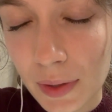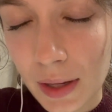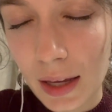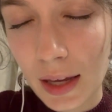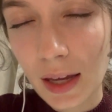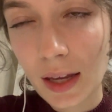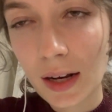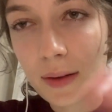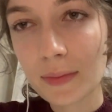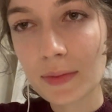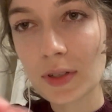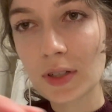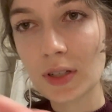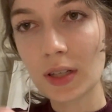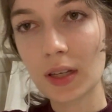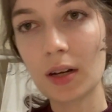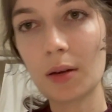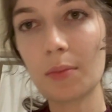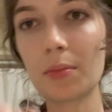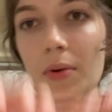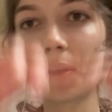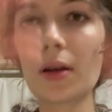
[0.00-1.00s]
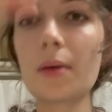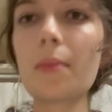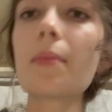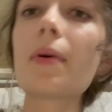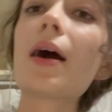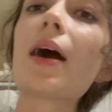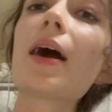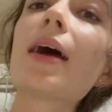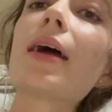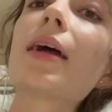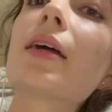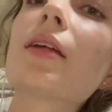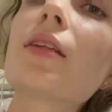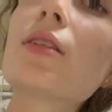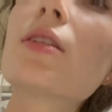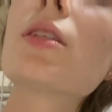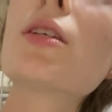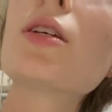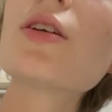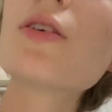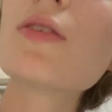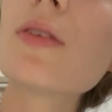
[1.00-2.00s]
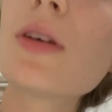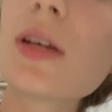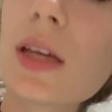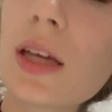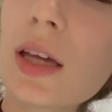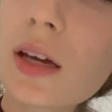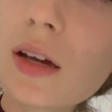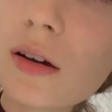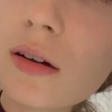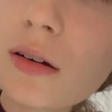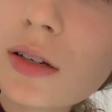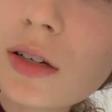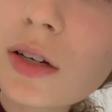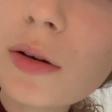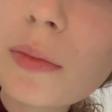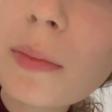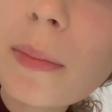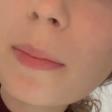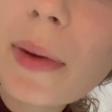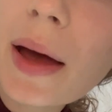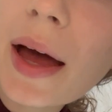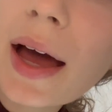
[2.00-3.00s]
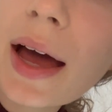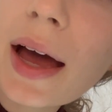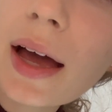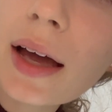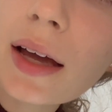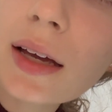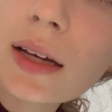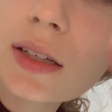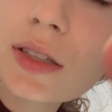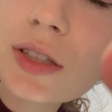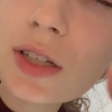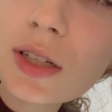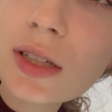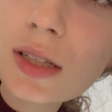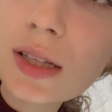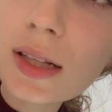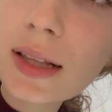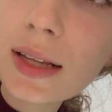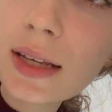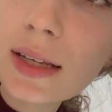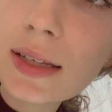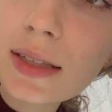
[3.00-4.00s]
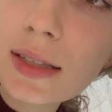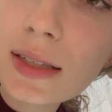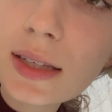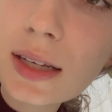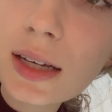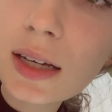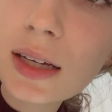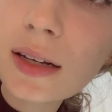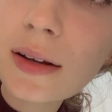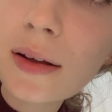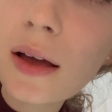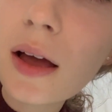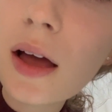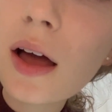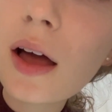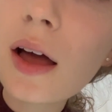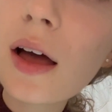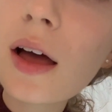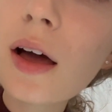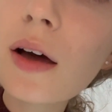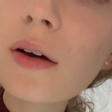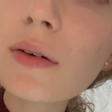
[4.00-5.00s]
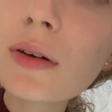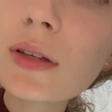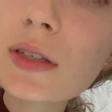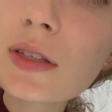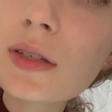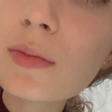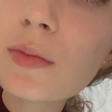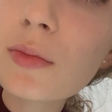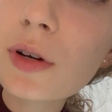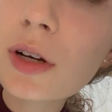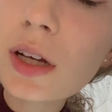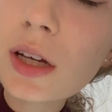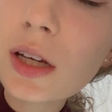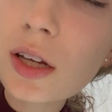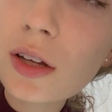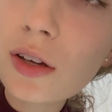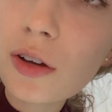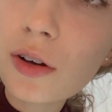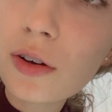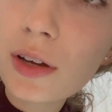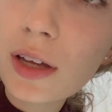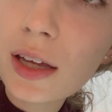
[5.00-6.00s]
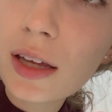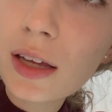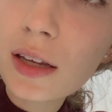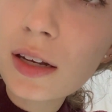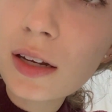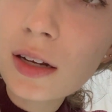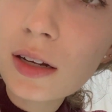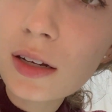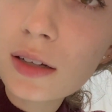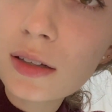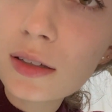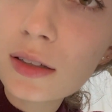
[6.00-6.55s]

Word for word: Okay, and I'm just gonna put it behind you here on your back and just listen. Once more, can you go in?